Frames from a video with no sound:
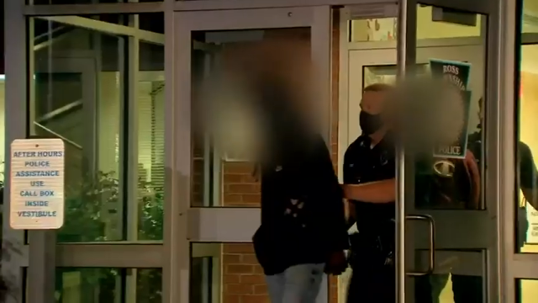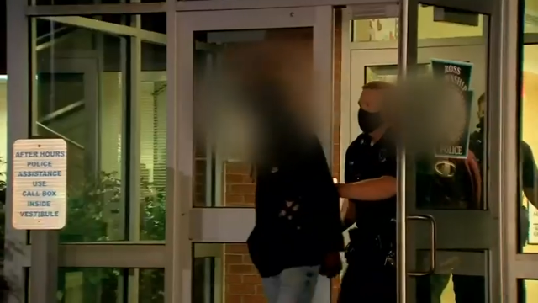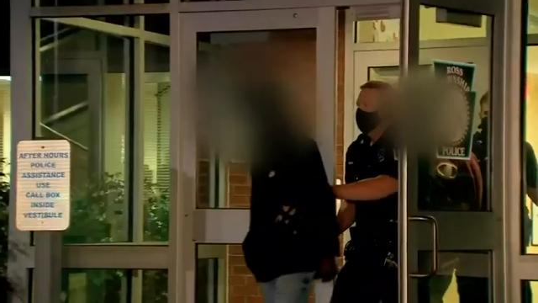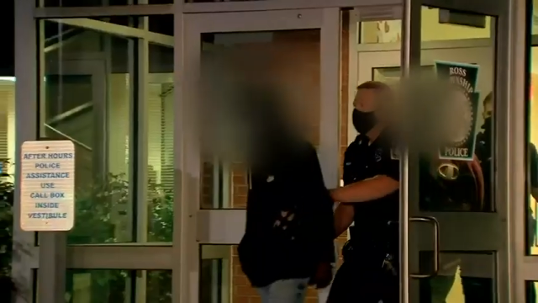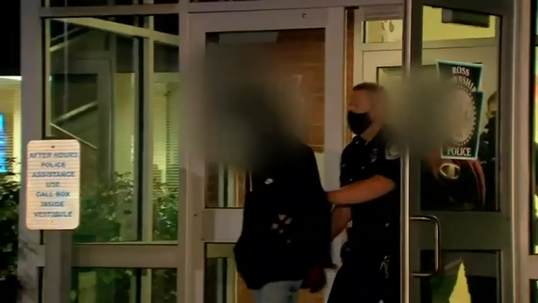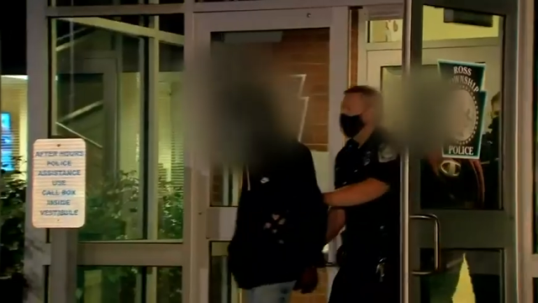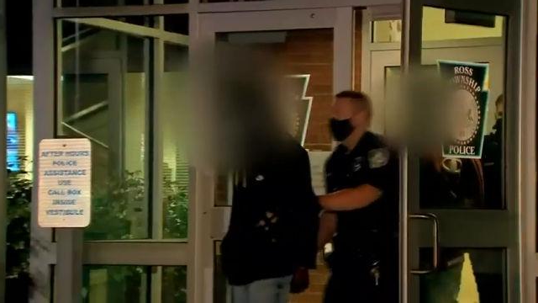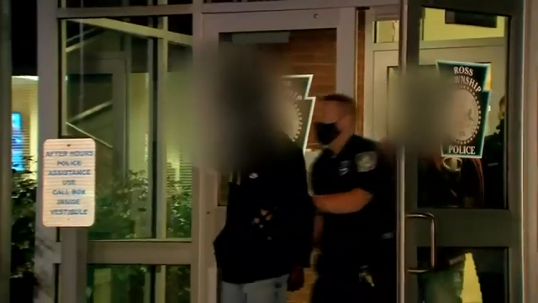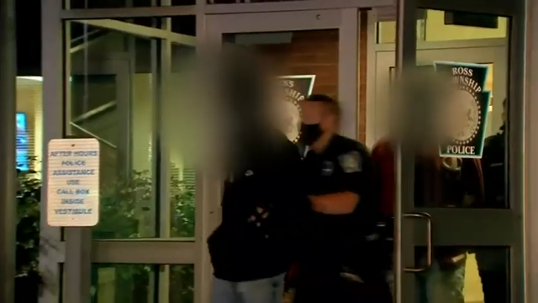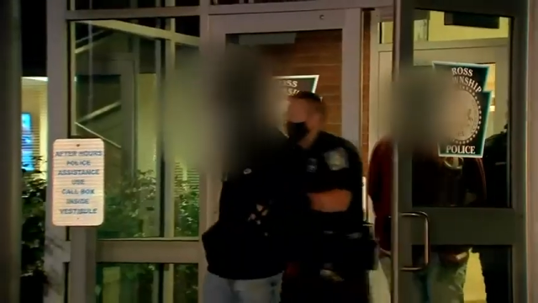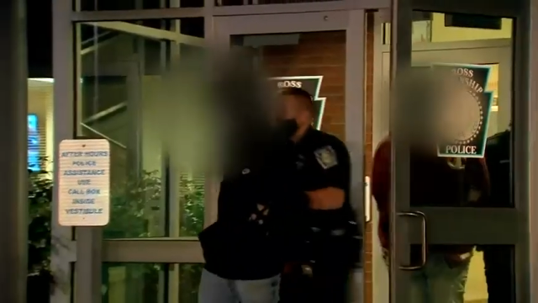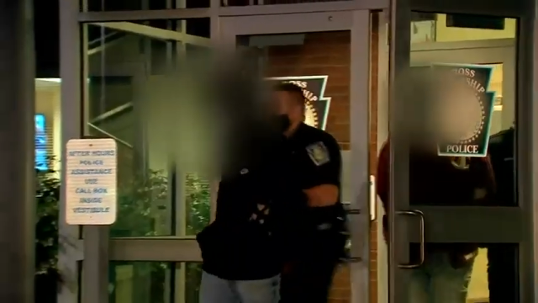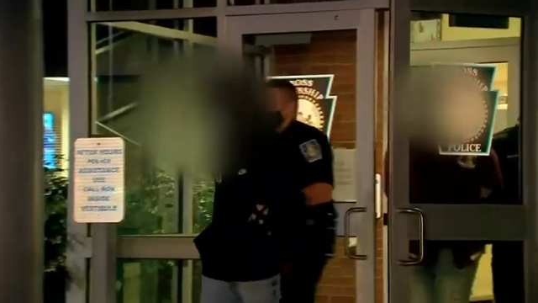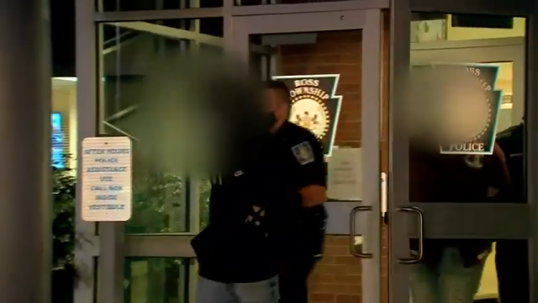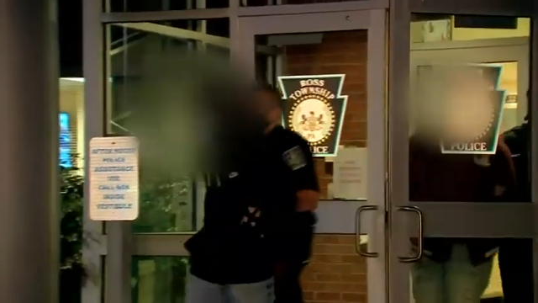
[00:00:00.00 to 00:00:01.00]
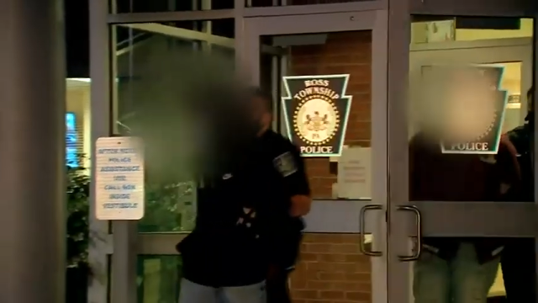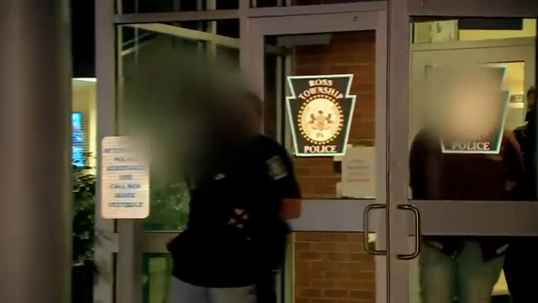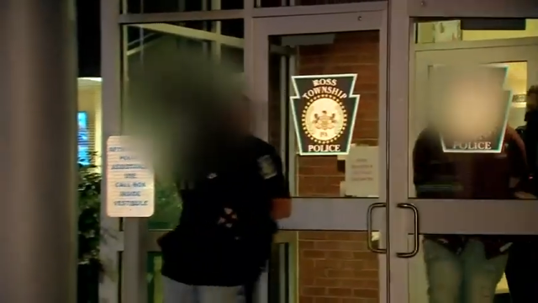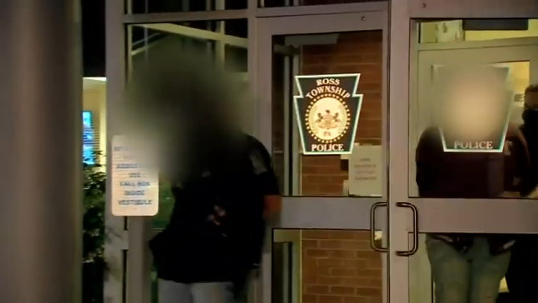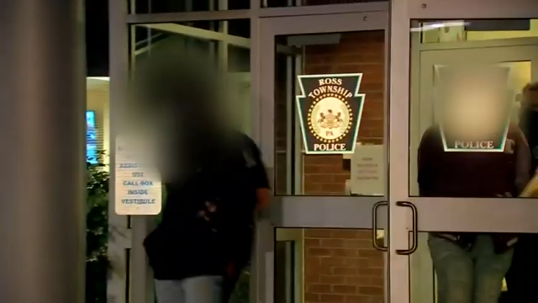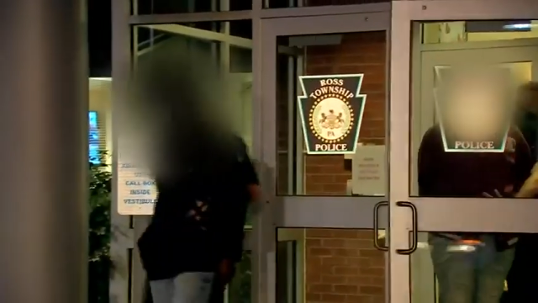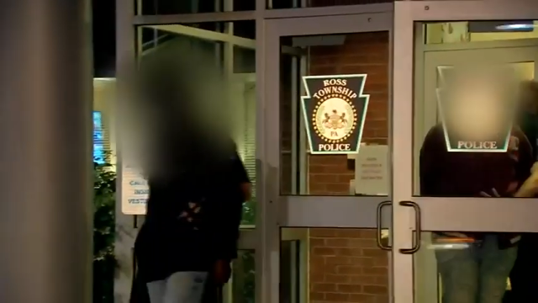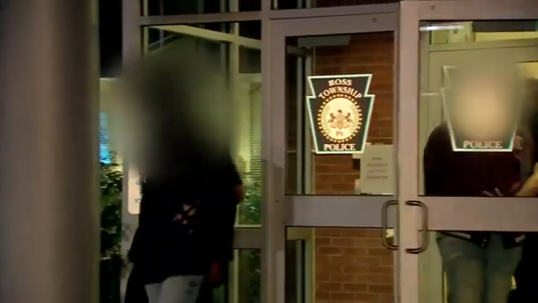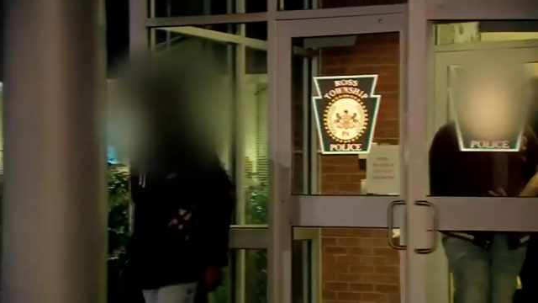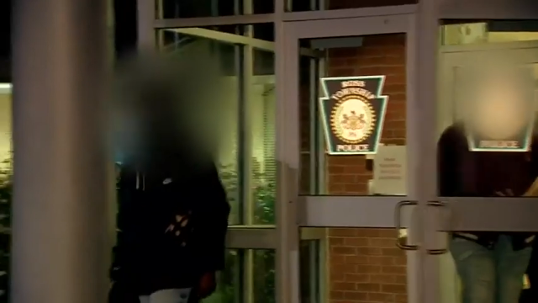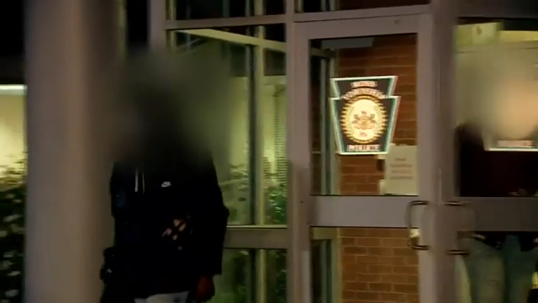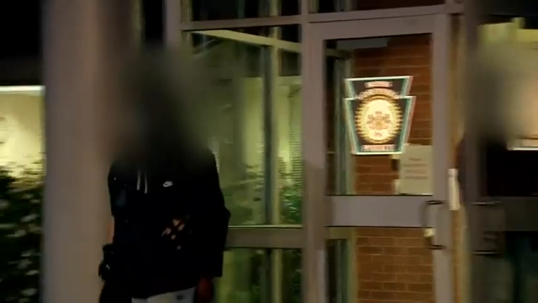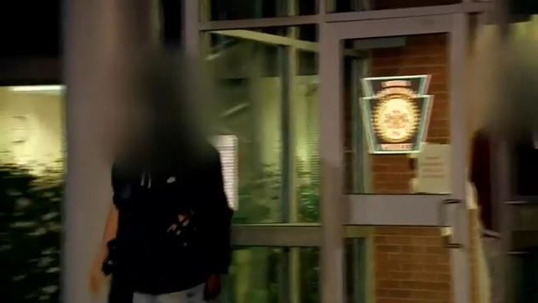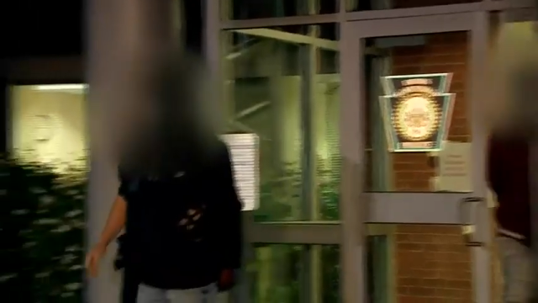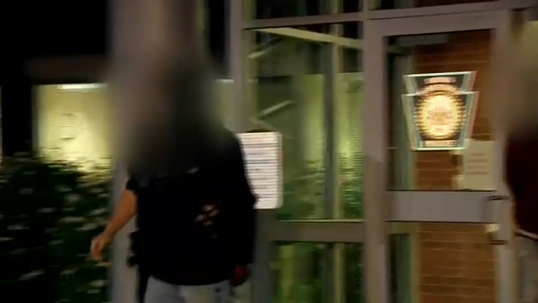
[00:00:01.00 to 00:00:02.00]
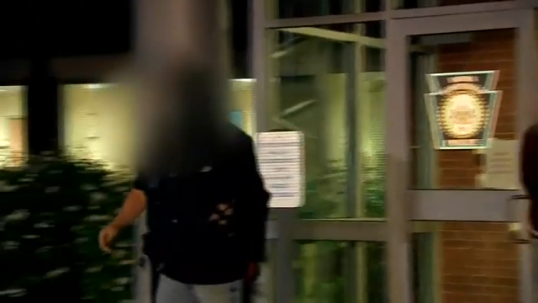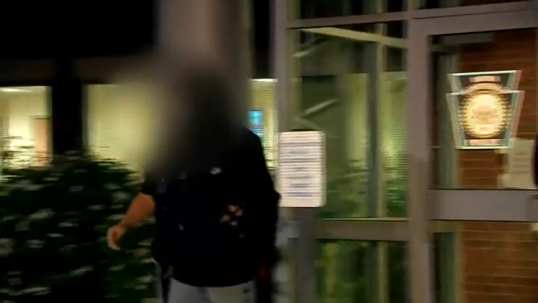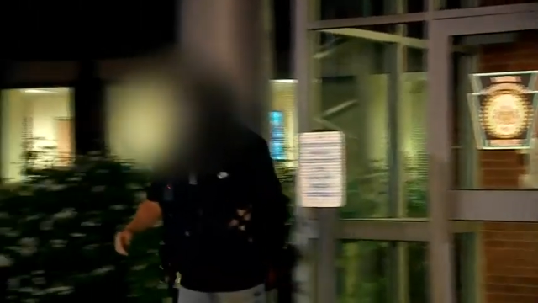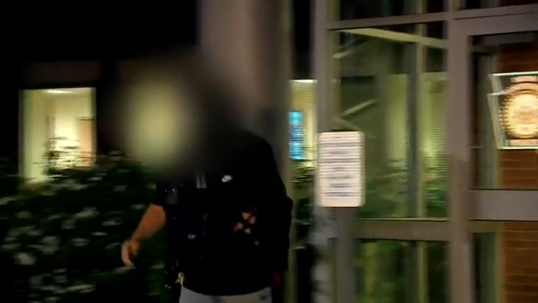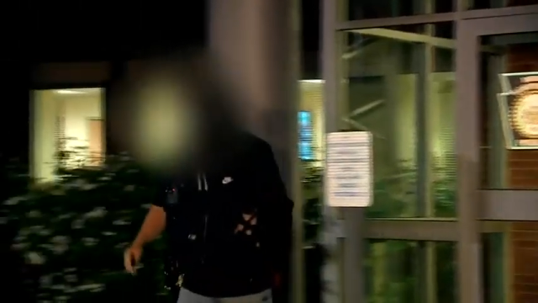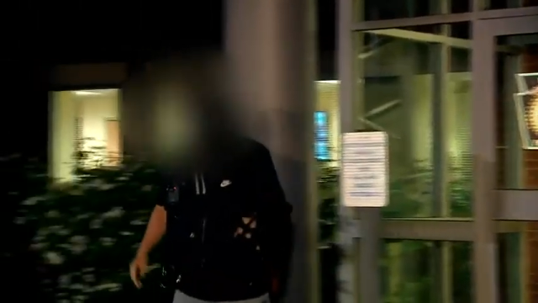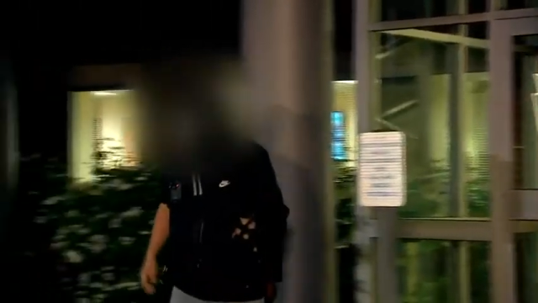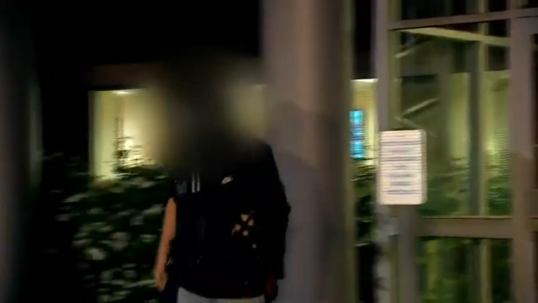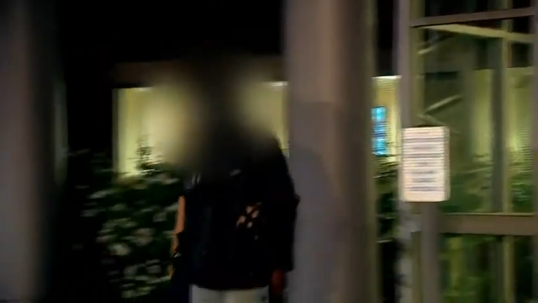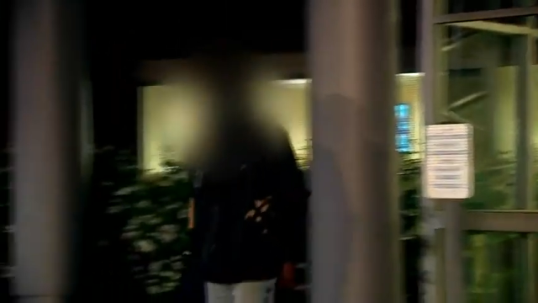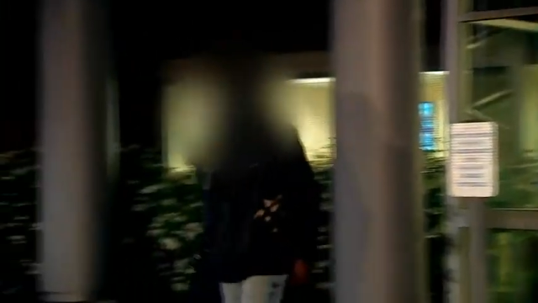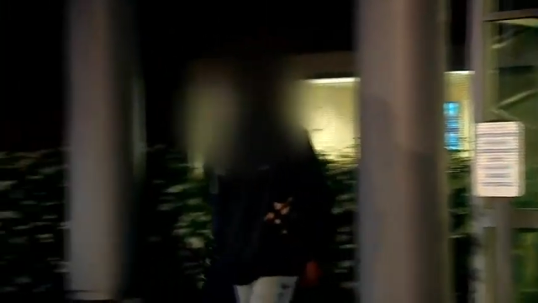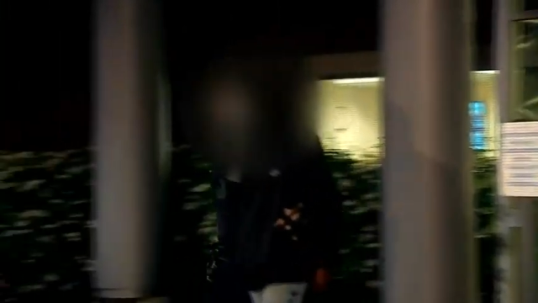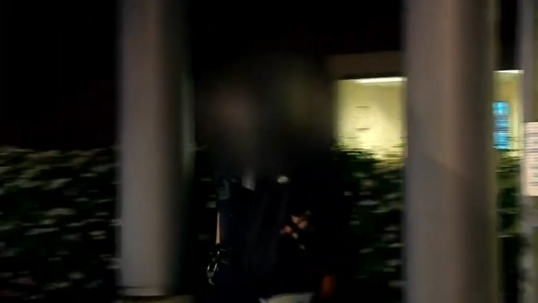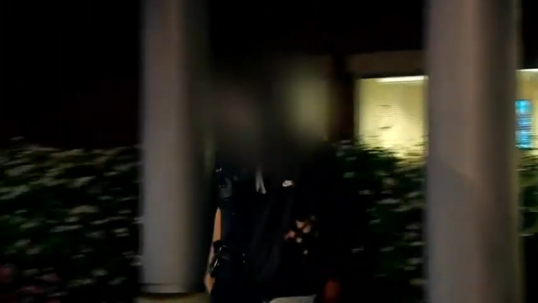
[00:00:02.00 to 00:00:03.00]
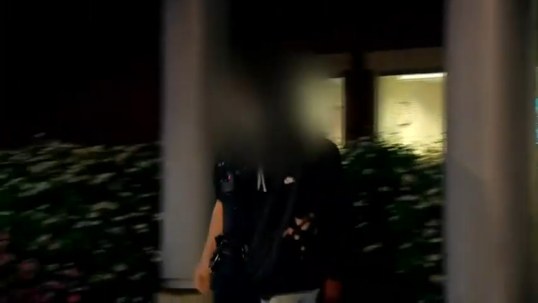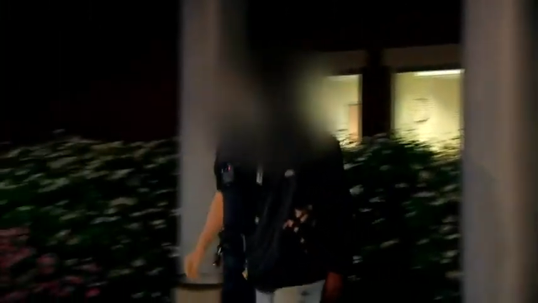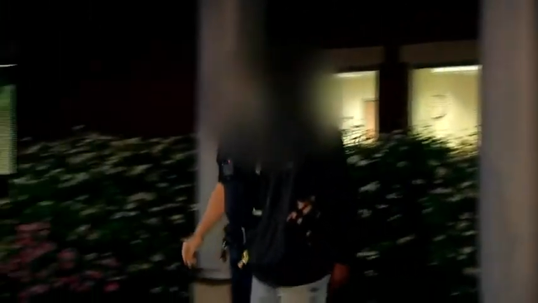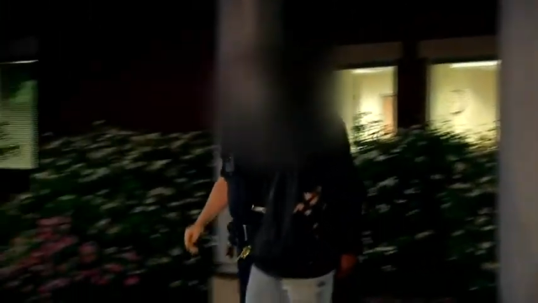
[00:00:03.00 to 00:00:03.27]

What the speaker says: No face is visible, so there are no lips to read.